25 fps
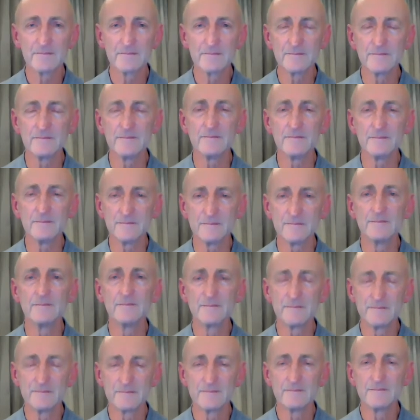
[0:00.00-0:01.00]

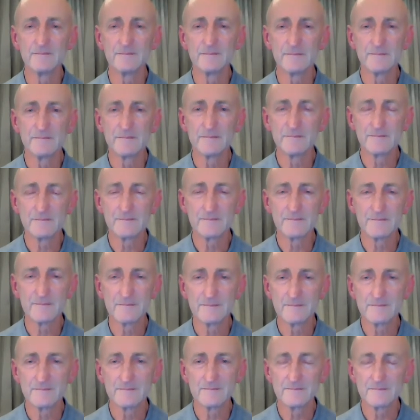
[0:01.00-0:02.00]

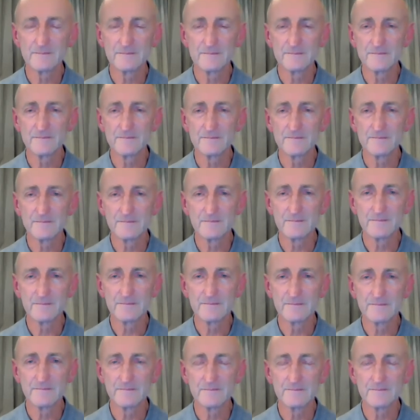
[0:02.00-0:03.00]

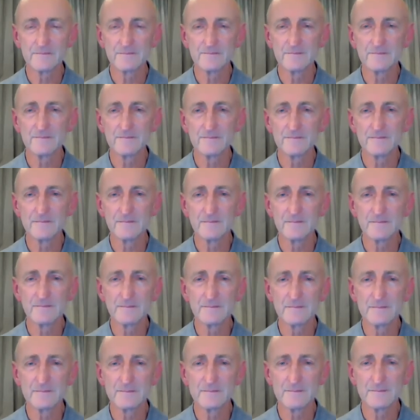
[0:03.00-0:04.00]

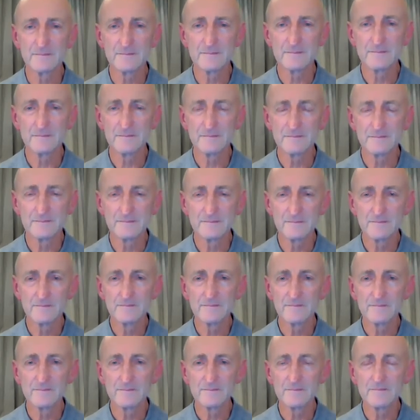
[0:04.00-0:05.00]

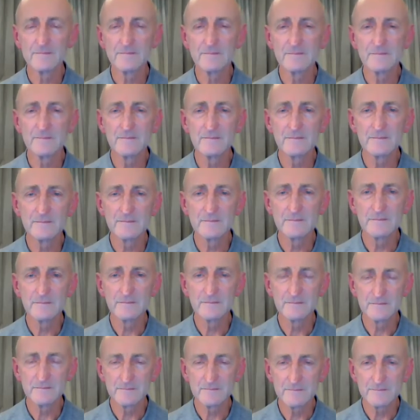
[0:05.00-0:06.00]

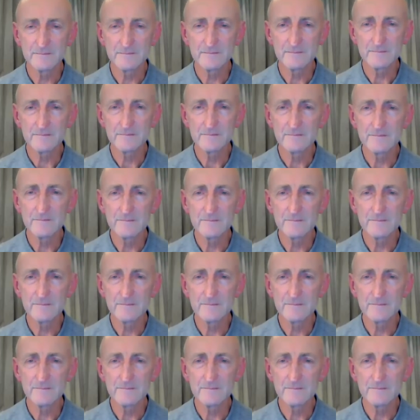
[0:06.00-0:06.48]
No words are spoken by the person on screen.